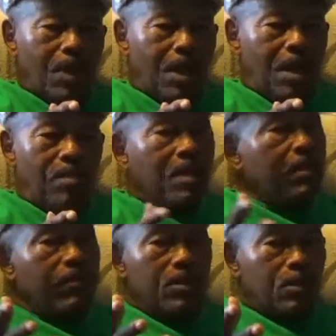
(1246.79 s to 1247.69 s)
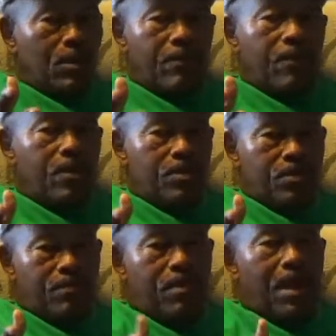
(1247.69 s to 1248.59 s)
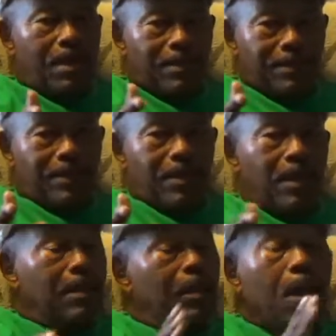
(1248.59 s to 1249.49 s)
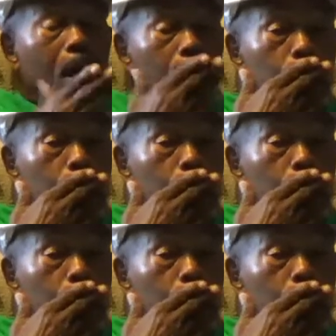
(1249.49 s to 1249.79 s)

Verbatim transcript: and I believe he was on the verge of buying, uh,